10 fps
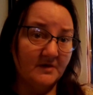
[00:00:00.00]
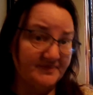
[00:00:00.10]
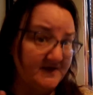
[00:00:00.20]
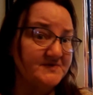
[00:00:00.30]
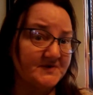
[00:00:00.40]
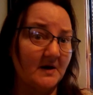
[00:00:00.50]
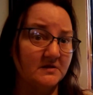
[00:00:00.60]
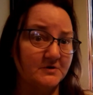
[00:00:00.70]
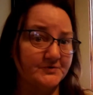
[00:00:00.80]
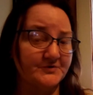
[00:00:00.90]
these
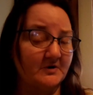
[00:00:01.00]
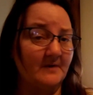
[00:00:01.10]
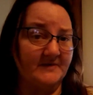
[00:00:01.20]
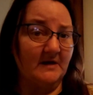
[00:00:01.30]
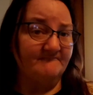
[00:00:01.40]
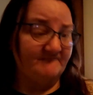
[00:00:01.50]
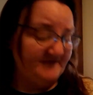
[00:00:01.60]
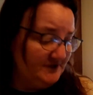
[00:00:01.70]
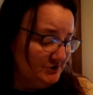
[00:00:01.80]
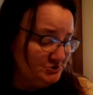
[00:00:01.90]
colors are coming up
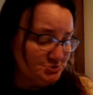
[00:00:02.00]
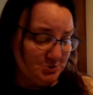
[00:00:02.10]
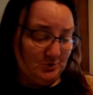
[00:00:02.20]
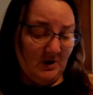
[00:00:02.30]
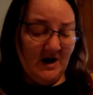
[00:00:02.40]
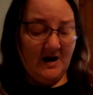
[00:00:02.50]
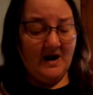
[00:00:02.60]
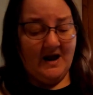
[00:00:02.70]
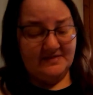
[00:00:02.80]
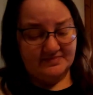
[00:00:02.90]
very true.
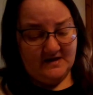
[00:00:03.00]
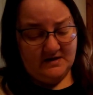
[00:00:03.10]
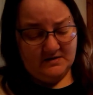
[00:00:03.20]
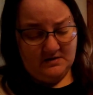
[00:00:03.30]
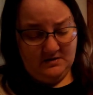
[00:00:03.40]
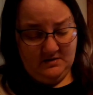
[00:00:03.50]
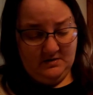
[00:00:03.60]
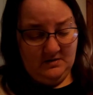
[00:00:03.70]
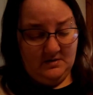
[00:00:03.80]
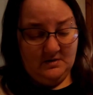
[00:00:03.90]
And then,
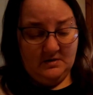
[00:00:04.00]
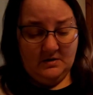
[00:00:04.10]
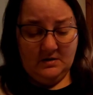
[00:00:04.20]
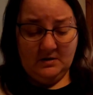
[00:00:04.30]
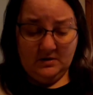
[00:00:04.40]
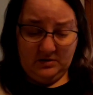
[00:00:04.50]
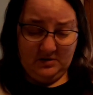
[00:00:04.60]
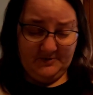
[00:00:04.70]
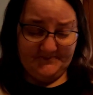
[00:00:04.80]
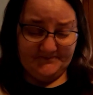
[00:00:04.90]
oh,
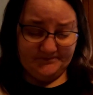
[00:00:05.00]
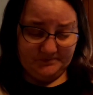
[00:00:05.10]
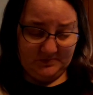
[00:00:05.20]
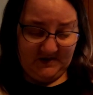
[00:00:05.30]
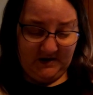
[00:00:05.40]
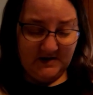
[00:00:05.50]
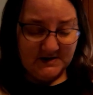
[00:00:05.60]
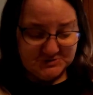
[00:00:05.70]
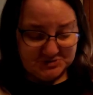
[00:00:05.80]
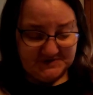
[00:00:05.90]

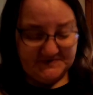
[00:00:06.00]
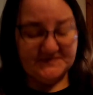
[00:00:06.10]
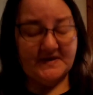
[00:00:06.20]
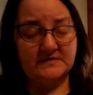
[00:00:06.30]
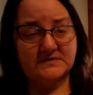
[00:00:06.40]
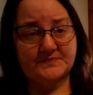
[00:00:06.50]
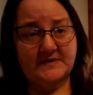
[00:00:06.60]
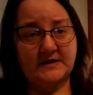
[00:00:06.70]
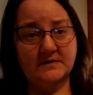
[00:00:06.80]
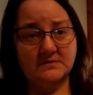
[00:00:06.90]
she sent
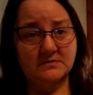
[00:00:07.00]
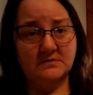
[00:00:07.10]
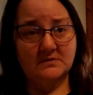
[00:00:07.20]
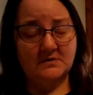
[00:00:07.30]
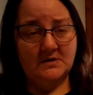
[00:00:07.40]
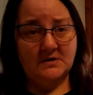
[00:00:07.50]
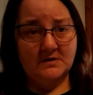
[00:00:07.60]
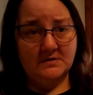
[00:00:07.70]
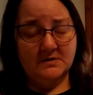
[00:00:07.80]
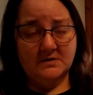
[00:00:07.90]
me
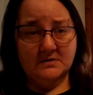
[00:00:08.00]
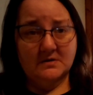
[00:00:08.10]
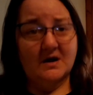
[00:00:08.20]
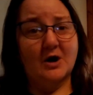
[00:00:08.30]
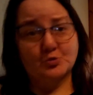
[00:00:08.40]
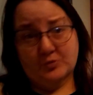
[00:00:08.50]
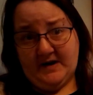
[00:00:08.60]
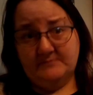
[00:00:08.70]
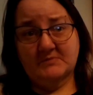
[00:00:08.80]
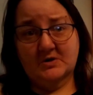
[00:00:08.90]
a
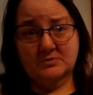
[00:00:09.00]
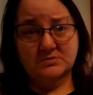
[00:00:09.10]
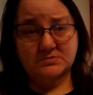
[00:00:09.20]
rainbow.